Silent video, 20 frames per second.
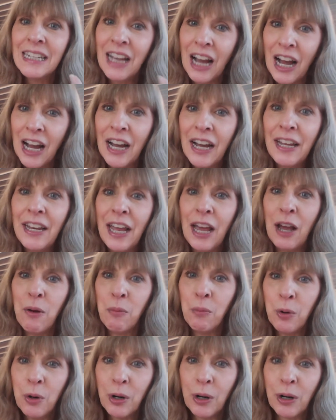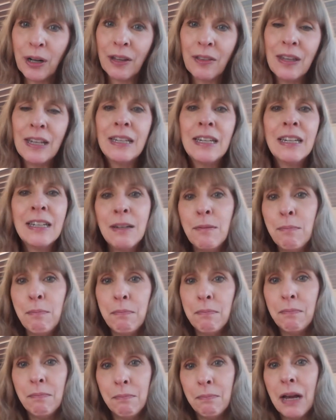God at work. This is
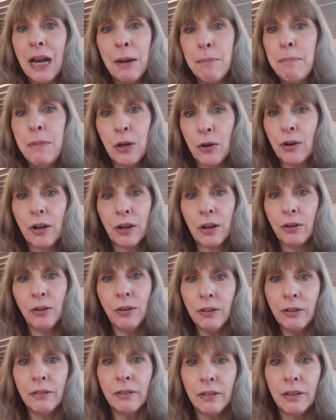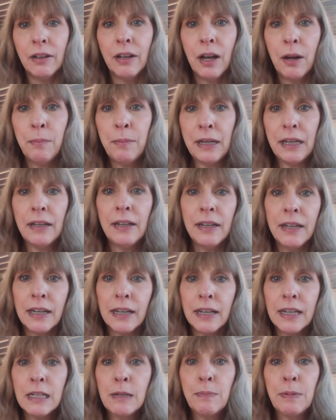a miracle. I mean, it
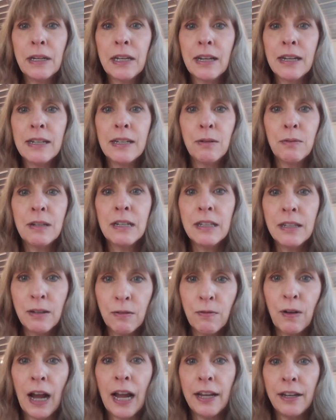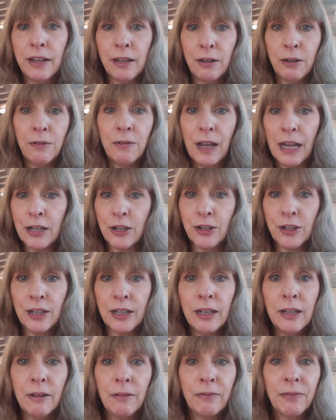is, because it was divine
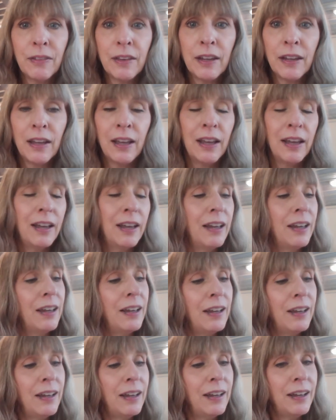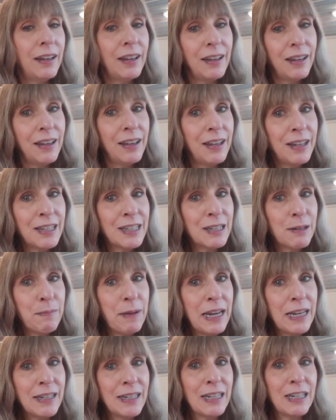intervention. It's
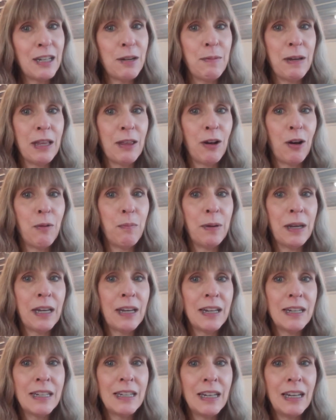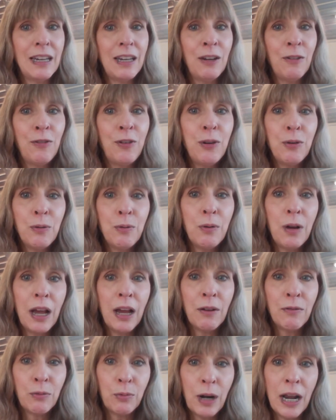amazing to me, though, because if you
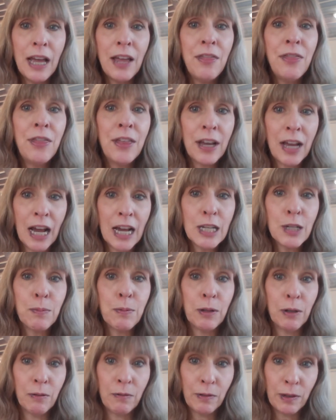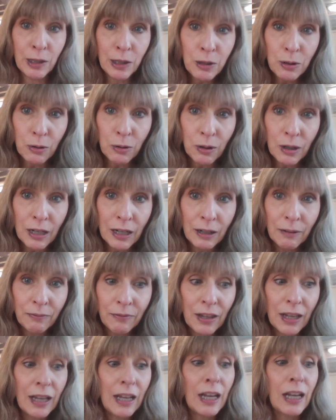have read the Gospel of Luke,
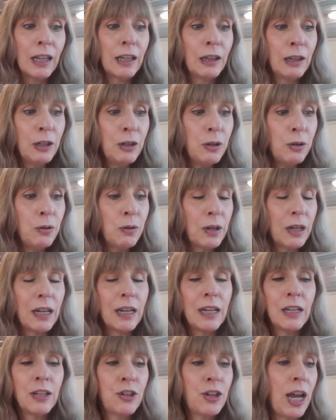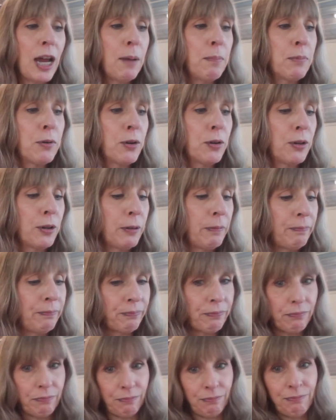Luke chapter
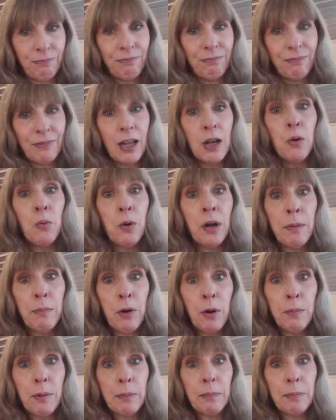5,